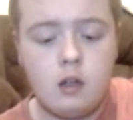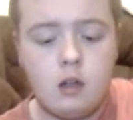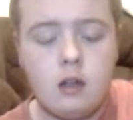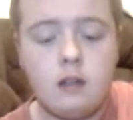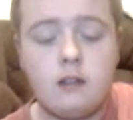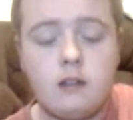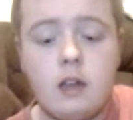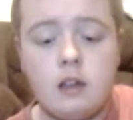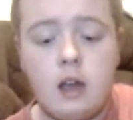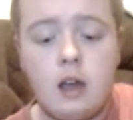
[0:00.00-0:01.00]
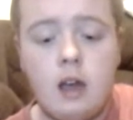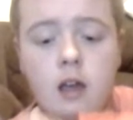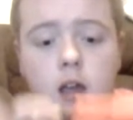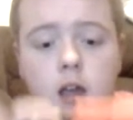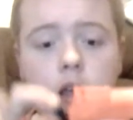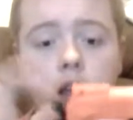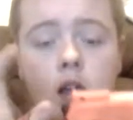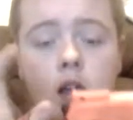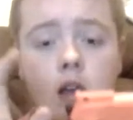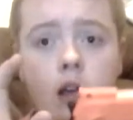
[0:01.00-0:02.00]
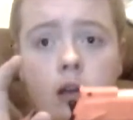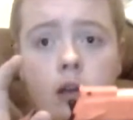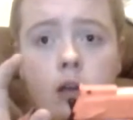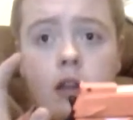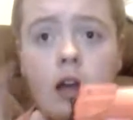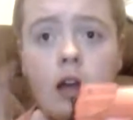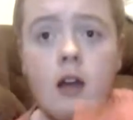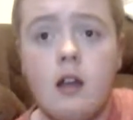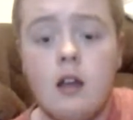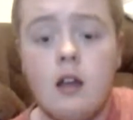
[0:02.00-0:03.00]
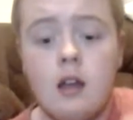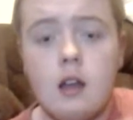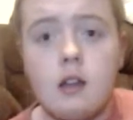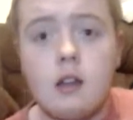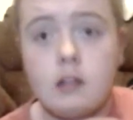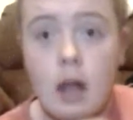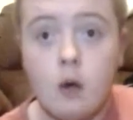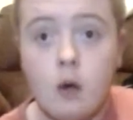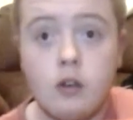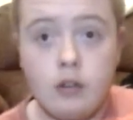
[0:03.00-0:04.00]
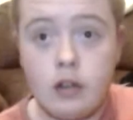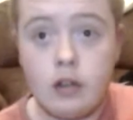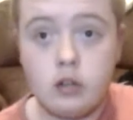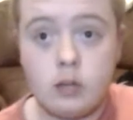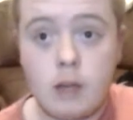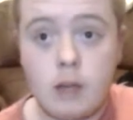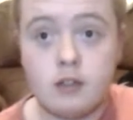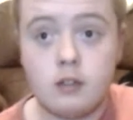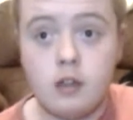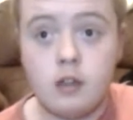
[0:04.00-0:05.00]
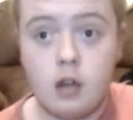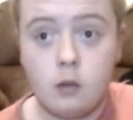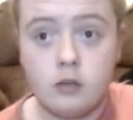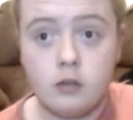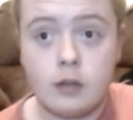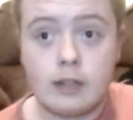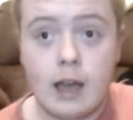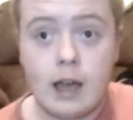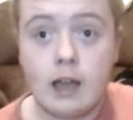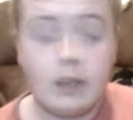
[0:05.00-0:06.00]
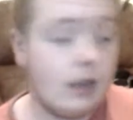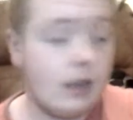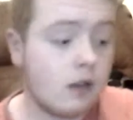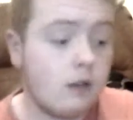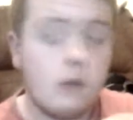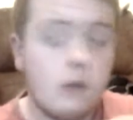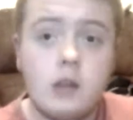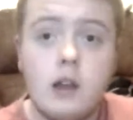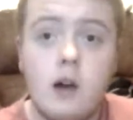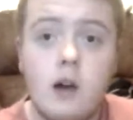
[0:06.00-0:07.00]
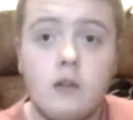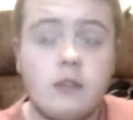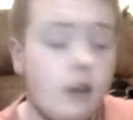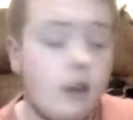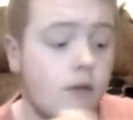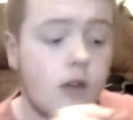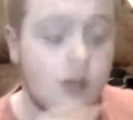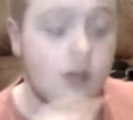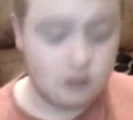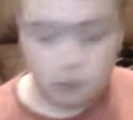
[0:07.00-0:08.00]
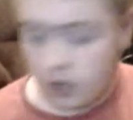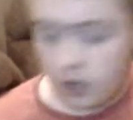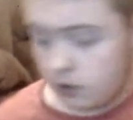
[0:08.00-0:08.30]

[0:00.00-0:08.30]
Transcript: it stayed there, and then like that. Now, as you can imagine, I was doing that, because it, it, obviously I've, I just sprayed